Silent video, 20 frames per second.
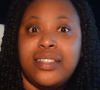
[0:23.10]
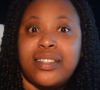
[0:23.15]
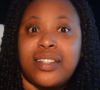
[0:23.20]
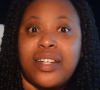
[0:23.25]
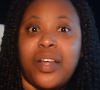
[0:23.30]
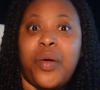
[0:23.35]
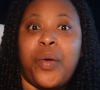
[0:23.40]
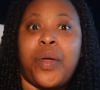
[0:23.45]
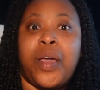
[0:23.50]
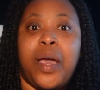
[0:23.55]

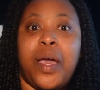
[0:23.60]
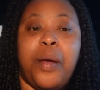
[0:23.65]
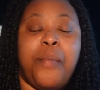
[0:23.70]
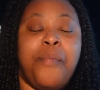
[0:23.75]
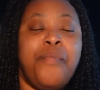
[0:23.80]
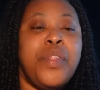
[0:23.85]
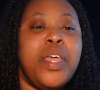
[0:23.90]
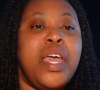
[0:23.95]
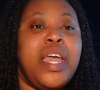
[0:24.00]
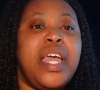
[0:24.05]
Okay.
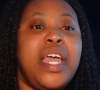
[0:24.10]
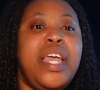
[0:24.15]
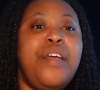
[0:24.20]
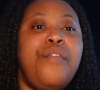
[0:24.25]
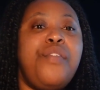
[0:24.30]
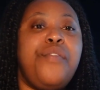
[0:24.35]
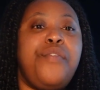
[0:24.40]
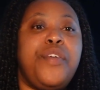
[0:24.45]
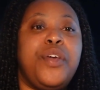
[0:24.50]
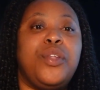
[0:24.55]
He
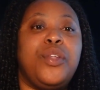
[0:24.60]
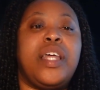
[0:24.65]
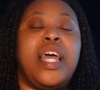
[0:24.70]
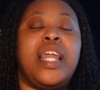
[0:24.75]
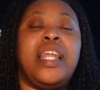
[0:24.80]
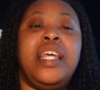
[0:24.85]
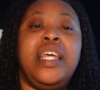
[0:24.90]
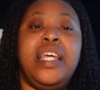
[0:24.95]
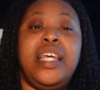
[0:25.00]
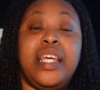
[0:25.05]
revealed that
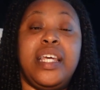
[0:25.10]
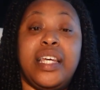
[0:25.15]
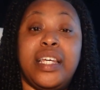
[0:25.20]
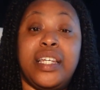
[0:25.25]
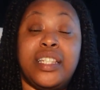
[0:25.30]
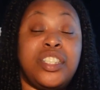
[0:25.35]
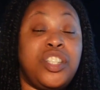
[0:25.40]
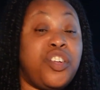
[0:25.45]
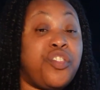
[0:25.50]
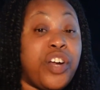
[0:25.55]
he
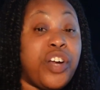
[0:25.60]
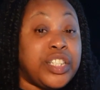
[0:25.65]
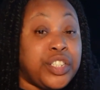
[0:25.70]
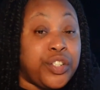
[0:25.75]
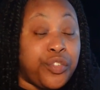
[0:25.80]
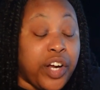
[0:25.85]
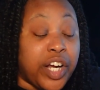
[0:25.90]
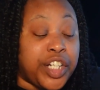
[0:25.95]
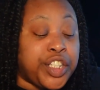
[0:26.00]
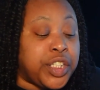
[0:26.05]
is the
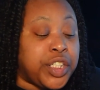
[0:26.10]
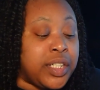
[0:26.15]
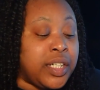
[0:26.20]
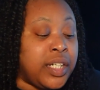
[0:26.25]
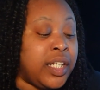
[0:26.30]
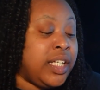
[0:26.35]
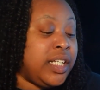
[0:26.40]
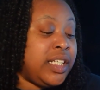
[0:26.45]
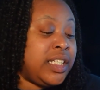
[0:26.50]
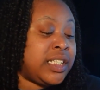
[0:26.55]
resurrection.
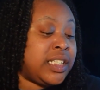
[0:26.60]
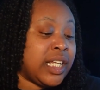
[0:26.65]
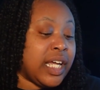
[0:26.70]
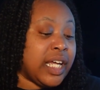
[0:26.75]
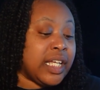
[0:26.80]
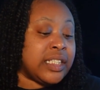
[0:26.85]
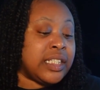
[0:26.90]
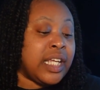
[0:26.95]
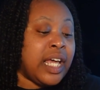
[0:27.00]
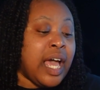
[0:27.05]
He
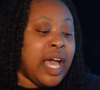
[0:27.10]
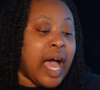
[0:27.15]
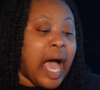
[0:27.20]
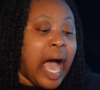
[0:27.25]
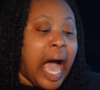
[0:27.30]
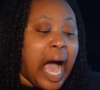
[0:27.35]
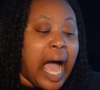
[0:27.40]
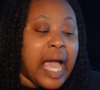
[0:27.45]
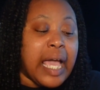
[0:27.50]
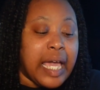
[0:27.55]
says,
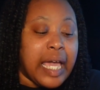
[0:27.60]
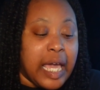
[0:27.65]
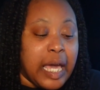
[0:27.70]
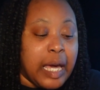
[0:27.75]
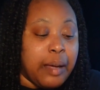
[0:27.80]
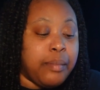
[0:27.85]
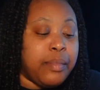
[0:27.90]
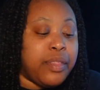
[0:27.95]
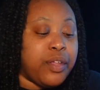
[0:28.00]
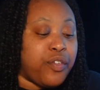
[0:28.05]
"I
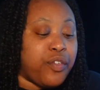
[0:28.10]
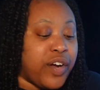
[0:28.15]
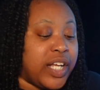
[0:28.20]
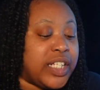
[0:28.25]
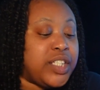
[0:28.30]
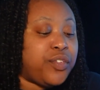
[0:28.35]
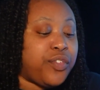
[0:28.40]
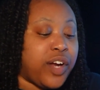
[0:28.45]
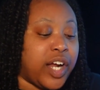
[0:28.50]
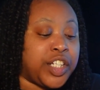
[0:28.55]
am the
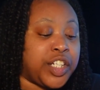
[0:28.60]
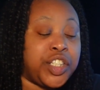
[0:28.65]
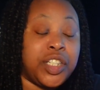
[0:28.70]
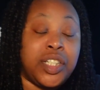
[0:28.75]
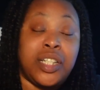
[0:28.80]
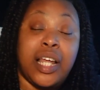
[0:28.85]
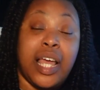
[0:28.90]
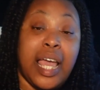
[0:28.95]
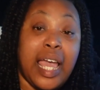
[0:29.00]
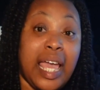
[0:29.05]

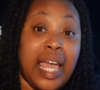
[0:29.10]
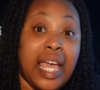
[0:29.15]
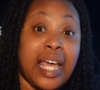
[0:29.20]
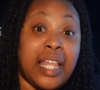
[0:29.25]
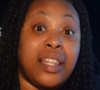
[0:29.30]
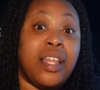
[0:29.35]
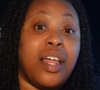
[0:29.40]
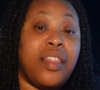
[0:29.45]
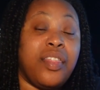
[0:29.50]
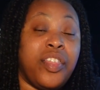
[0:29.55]
resurrection
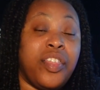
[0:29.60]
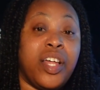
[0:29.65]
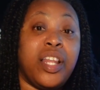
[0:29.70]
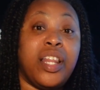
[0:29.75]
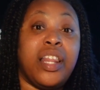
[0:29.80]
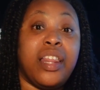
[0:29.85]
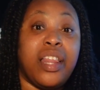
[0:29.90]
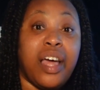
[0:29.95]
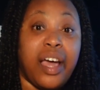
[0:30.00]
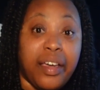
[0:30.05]
and the
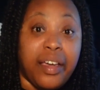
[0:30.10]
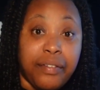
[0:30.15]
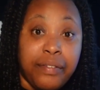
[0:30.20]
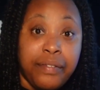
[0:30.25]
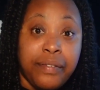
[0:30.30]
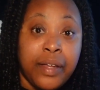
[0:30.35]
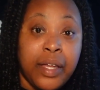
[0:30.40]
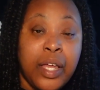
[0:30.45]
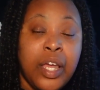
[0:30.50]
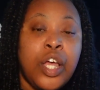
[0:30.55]
life."
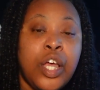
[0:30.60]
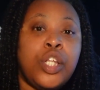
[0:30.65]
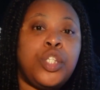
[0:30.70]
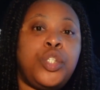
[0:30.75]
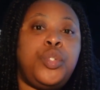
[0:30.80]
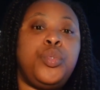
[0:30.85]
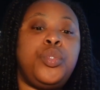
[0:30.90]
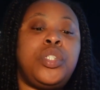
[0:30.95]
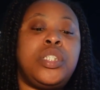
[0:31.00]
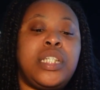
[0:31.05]

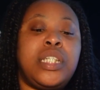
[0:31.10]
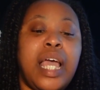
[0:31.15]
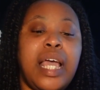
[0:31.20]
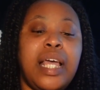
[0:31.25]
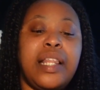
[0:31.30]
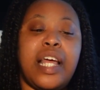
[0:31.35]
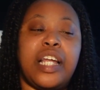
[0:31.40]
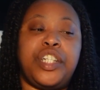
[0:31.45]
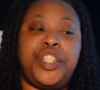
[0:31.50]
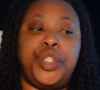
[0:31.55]
To say
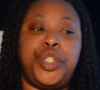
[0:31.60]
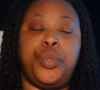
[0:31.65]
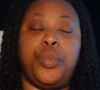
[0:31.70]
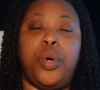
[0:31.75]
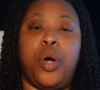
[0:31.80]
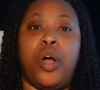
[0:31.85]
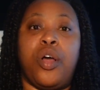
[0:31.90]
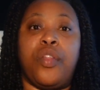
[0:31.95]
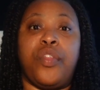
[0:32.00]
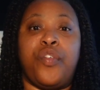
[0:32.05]
that you
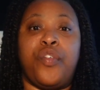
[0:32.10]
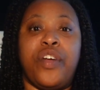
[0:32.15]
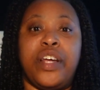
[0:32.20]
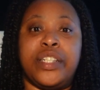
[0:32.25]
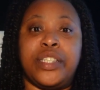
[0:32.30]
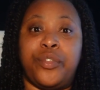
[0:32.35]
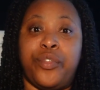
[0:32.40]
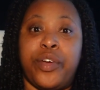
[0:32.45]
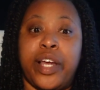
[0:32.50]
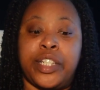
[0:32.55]
are the
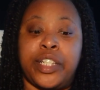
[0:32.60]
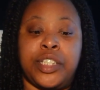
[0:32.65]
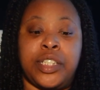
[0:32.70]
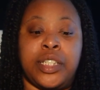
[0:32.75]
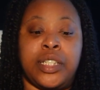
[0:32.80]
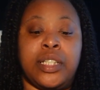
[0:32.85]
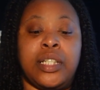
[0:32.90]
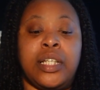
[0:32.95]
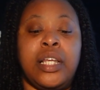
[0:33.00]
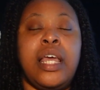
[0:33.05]

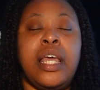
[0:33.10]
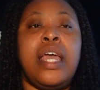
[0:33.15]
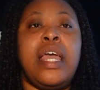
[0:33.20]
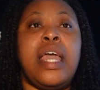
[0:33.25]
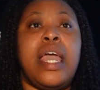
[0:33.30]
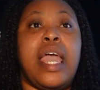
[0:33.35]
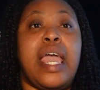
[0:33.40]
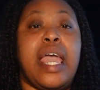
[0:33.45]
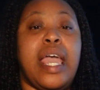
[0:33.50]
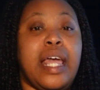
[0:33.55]
resurrection
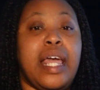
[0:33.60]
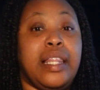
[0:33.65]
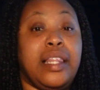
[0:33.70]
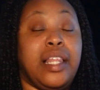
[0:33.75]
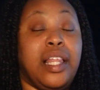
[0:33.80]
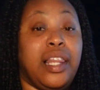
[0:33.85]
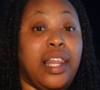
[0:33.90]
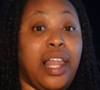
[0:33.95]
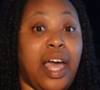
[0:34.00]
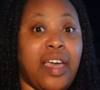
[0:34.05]
and the
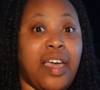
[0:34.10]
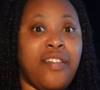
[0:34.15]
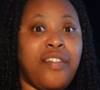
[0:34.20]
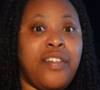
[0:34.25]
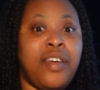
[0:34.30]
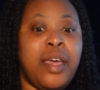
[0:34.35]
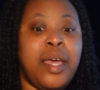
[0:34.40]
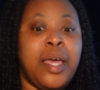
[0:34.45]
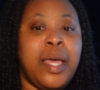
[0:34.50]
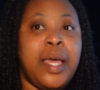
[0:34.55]
life,
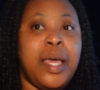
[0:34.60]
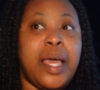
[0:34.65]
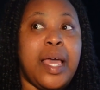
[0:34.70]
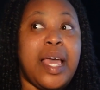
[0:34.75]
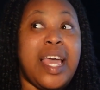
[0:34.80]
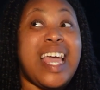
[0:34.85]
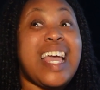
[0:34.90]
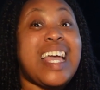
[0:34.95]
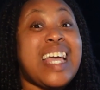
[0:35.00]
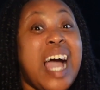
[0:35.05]

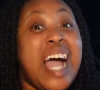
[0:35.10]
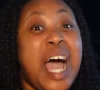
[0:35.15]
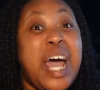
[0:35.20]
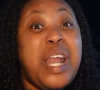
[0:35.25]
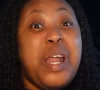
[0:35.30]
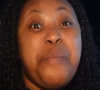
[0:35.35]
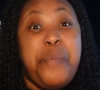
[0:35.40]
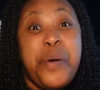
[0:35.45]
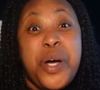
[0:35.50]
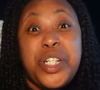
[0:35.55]
it kind
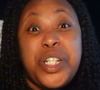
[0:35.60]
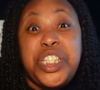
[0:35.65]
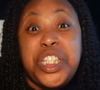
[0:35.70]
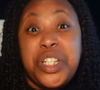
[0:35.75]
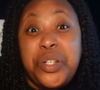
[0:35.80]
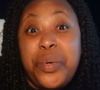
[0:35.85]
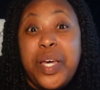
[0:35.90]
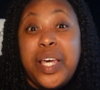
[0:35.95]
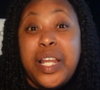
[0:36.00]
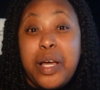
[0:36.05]
of puts
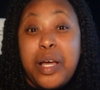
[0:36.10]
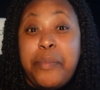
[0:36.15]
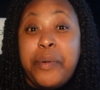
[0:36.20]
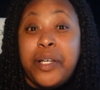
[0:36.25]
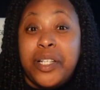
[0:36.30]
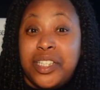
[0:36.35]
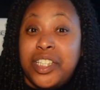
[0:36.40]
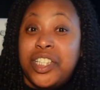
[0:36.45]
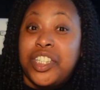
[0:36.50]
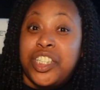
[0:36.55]
you in a
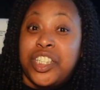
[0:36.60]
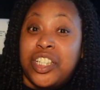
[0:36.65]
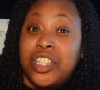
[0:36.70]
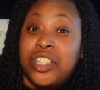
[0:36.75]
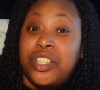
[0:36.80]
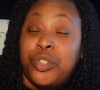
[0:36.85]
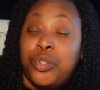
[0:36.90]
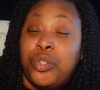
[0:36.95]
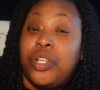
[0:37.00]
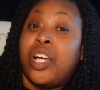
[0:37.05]
position
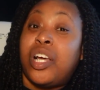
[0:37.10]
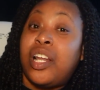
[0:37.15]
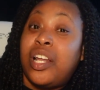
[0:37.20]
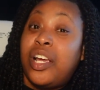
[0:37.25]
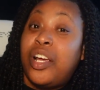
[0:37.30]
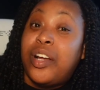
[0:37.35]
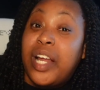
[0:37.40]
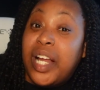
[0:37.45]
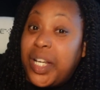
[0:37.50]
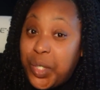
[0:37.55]
to
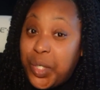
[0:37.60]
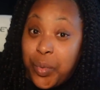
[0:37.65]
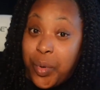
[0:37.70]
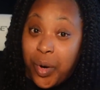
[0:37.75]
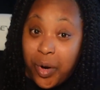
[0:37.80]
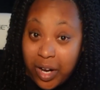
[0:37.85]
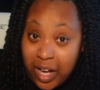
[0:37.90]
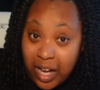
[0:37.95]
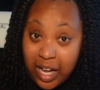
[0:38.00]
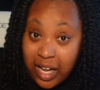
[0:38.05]
declare that you are
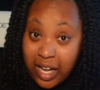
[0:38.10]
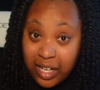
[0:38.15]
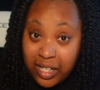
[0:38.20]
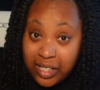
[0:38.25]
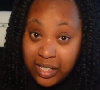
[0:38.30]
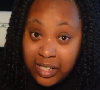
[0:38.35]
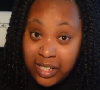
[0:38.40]
God